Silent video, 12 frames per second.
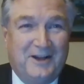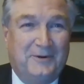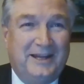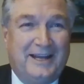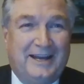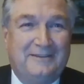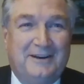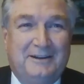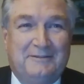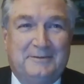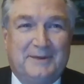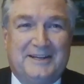We haven't
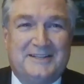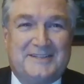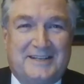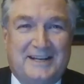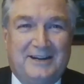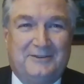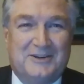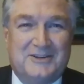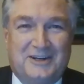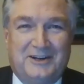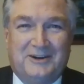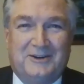even distinguished
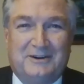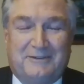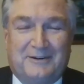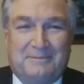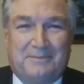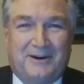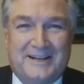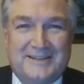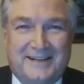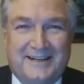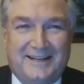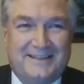and you're going for
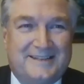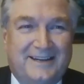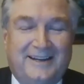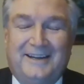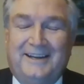presidents?